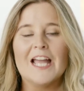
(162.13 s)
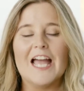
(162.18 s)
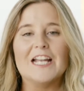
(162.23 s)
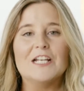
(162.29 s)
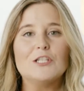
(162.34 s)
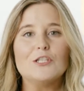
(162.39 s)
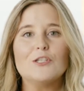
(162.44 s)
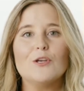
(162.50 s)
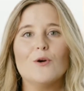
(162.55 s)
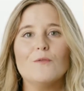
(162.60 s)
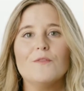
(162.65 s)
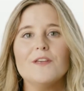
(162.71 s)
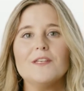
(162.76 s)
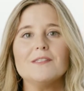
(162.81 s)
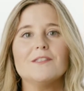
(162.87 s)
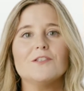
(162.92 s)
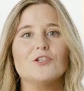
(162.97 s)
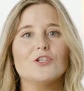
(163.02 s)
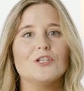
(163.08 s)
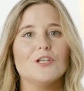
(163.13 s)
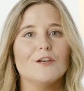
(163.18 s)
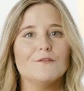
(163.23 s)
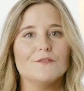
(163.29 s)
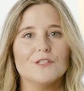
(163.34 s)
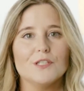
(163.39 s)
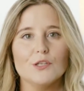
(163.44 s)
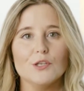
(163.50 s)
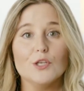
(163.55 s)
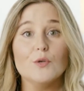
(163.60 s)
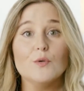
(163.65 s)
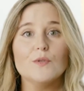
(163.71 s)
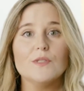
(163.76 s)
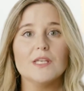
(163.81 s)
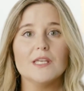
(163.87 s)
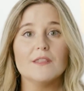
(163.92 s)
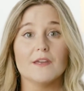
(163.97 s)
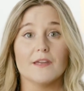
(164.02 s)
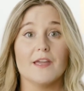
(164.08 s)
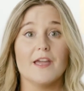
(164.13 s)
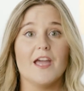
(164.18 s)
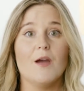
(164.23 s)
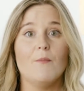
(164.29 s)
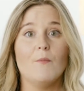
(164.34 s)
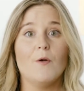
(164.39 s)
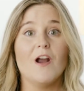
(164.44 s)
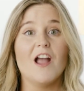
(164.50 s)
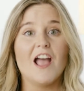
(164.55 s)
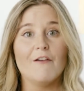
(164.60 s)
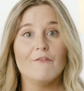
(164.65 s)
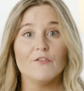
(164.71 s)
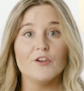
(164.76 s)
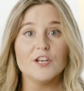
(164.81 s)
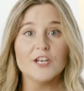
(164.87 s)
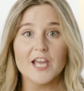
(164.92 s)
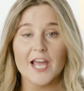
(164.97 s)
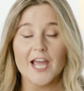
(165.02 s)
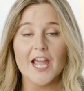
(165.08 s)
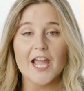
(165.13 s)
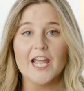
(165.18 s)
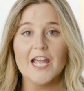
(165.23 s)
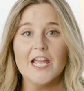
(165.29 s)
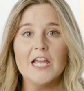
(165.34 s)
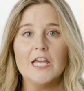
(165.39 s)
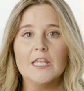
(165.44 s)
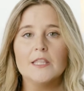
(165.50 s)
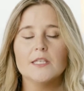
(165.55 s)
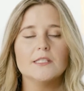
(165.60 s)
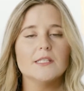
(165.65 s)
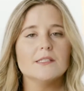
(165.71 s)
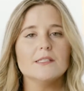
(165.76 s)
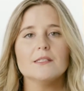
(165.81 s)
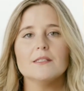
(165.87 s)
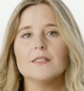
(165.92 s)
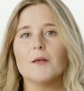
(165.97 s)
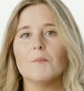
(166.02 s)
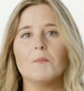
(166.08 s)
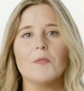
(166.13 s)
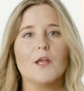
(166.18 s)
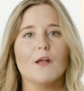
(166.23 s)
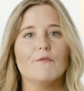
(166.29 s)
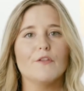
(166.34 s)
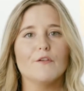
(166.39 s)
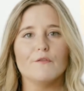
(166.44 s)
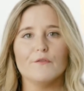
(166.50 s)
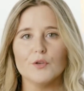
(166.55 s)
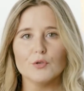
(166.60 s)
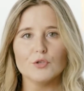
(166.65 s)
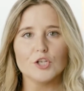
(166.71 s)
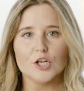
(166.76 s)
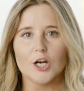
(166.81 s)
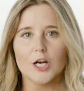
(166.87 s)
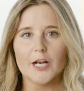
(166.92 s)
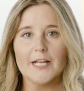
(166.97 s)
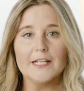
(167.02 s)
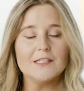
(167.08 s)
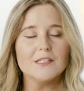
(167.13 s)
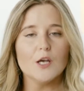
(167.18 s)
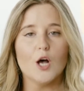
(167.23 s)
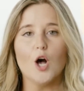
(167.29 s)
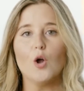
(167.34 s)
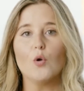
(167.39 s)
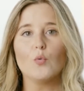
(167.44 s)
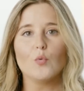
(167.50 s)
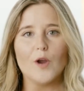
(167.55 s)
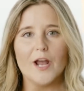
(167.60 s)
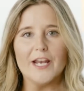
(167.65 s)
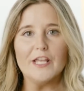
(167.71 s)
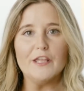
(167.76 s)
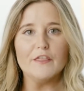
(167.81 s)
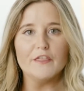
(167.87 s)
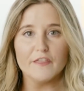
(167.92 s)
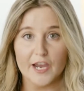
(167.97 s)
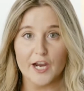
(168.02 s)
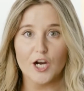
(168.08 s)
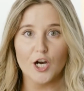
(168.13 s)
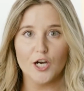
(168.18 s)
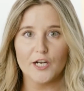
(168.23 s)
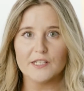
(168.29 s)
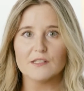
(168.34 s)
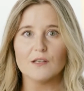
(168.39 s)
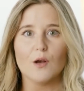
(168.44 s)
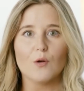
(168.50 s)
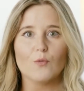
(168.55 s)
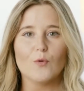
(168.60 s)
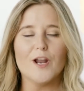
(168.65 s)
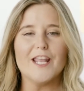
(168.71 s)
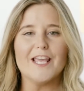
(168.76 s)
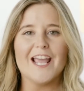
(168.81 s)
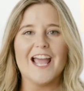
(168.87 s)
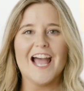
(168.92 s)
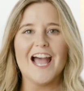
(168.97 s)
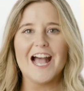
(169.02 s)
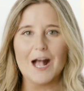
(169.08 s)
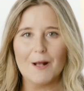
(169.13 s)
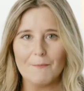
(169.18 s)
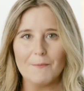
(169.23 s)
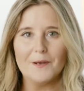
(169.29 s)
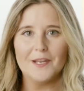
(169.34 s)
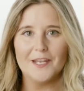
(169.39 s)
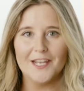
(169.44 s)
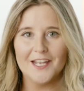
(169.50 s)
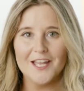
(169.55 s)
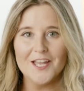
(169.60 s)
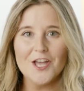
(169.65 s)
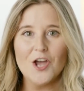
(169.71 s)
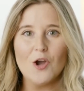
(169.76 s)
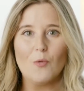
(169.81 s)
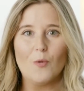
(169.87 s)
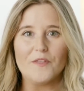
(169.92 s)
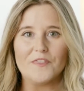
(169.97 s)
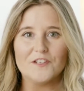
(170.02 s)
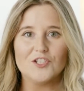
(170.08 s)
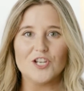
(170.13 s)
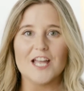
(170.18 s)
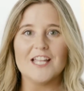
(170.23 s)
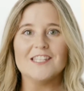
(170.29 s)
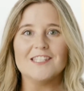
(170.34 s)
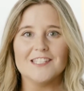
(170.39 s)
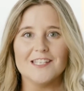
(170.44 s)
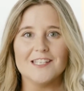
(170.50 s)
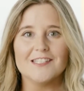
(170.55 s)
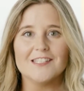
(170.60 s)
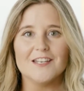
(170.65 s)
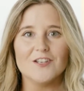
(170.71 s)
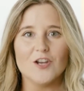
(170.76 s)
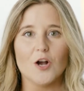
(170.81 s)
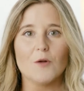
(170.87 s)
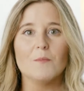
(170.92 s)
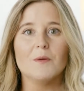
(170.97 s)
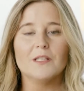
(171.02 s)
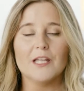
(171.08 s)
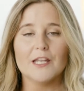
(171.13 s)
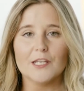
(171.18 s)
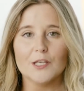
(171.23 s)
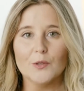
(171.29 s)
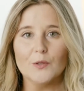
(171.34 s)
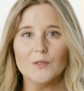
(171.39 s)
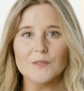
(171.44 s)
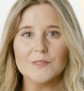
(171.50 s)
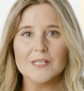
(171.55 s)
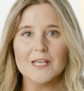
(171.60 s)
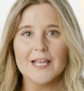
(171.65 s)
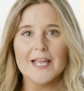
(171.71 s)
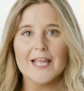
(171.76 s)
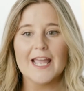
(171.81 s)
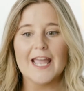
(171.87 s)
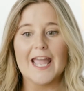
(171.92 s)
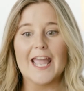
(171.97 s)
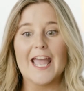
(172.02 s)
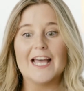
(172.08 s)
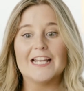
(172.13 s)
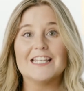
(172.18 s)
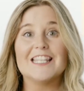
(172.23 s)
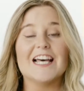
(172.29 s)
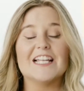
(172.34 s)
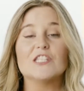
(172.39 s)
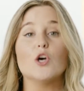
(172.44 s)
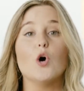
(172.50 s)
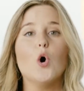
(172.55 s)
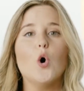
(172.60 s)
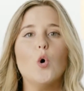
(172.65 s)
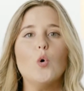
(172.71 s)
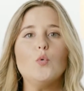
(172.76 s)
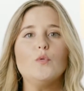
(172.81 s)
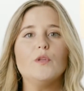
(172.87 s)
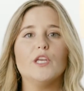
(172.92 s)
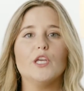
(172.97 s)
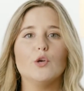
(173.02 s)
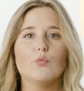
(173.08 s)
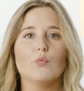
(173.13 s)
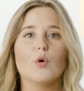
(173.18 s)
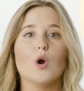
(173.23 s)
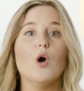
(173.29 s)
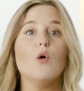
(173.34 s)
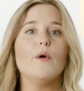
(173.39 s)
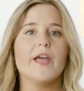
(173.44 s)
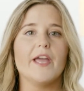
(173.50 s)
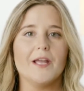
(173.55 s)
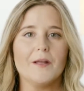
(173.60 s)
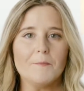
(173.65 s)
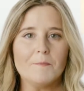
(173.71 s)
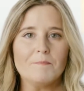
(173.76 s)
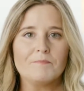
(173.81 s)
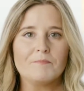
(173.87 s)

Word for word: And so this shift to using the camera every day, this isn't something of the future. It's already there. It's already happening with Gen Zs and young millennials. And that's only growing.